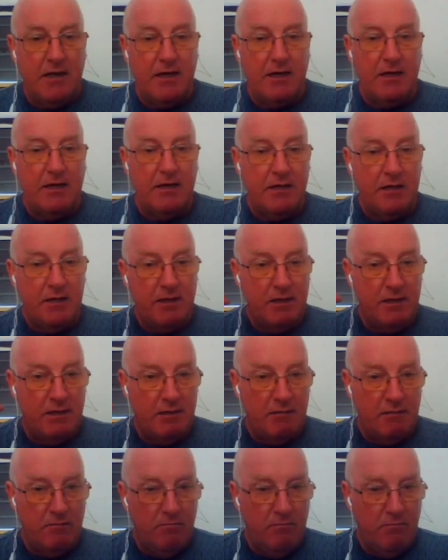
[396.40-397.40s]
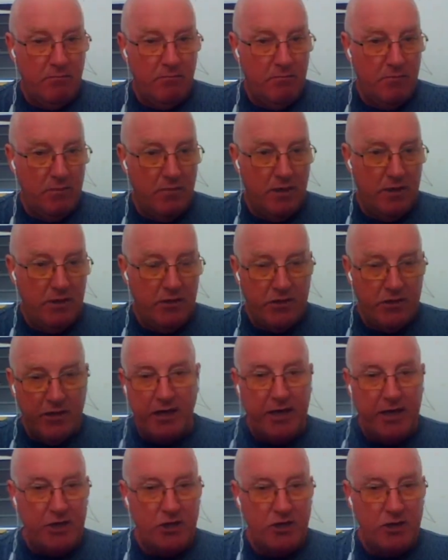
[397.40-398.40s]
the
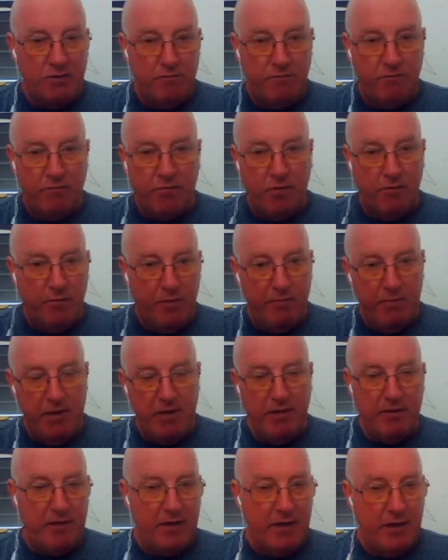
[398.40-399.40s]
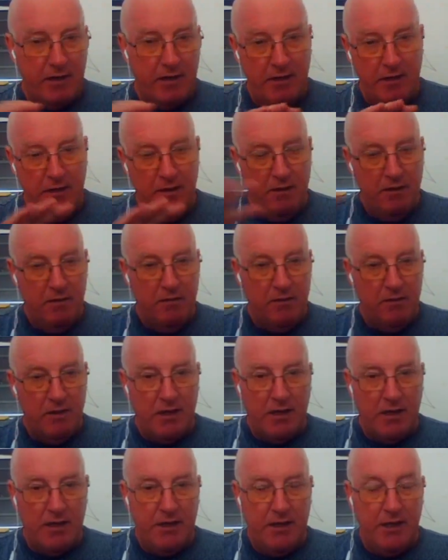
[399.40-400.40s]
insulation from the methane
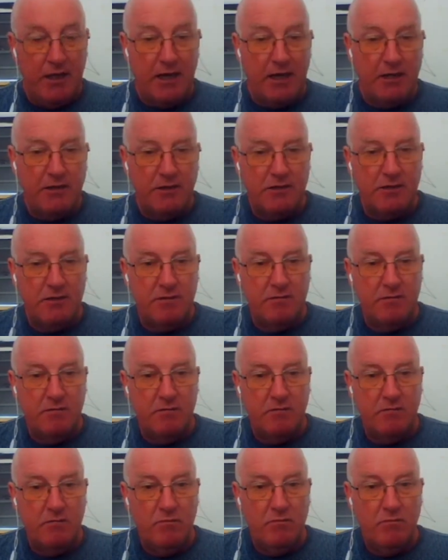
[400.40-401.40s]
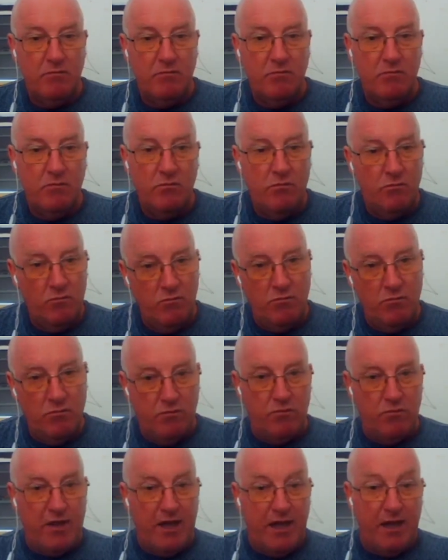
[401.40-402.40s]
negates
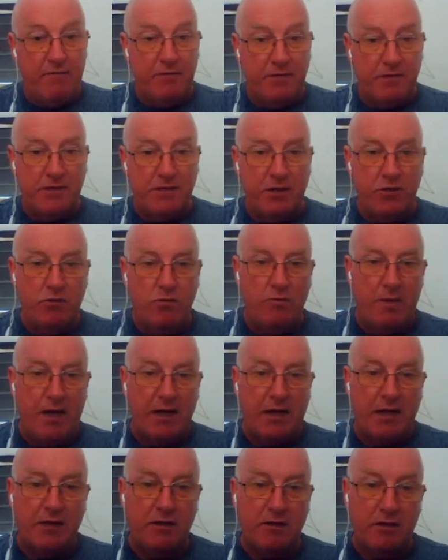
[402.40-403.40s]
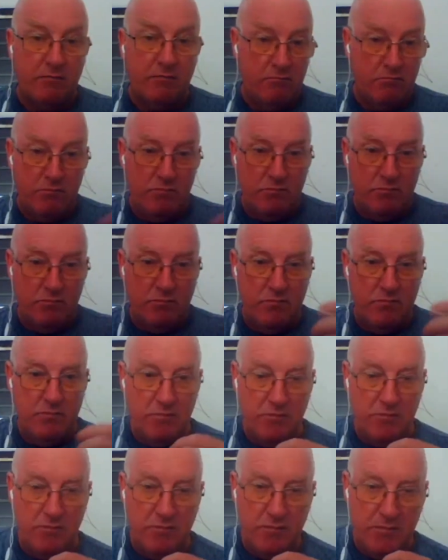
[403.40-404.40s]
the efforts that you're making
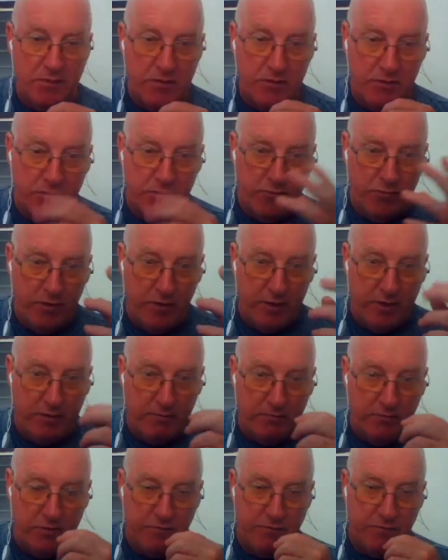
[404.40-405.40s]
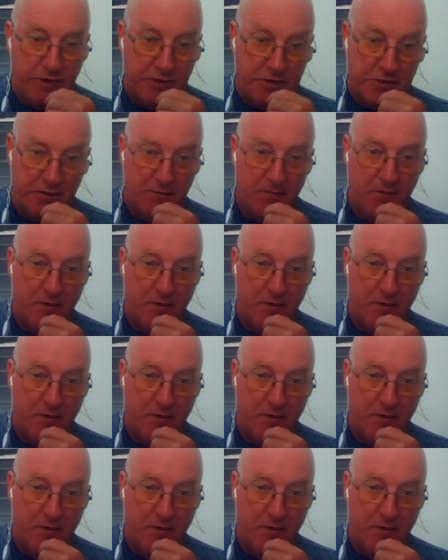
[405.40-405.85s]
to freeze it.